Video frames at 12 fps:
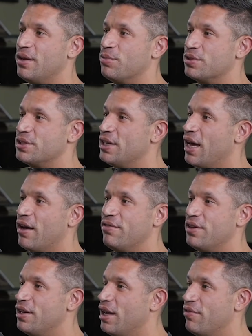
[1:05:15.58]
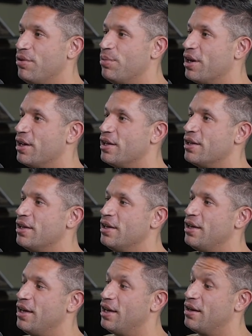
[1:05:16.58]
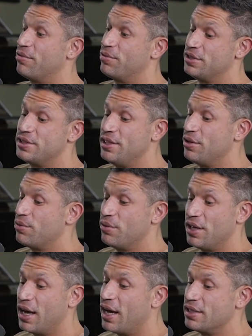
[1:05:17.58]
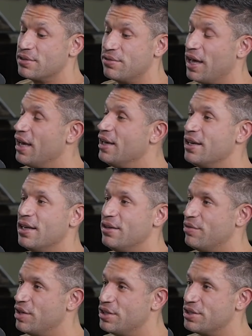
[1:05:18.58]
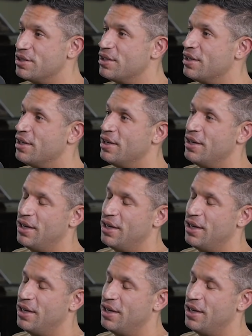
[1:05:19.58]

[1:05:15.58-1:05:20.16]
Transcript: and we'll see heaven in everybody. And if we see through the eyes of hate and division,